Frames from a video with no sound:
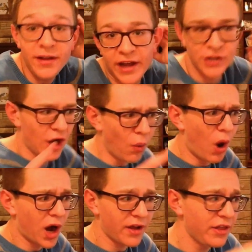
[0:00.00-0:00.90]
Like, don't
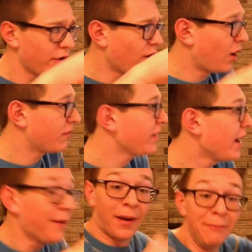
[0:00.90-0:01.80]
walk in the door over
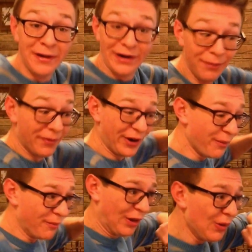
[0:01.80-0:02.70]
there.
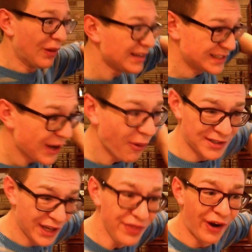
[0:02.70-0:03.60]
Let's see
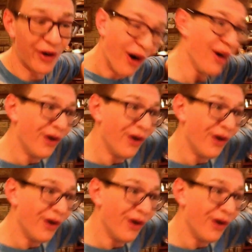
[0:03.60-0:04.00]
what's in there.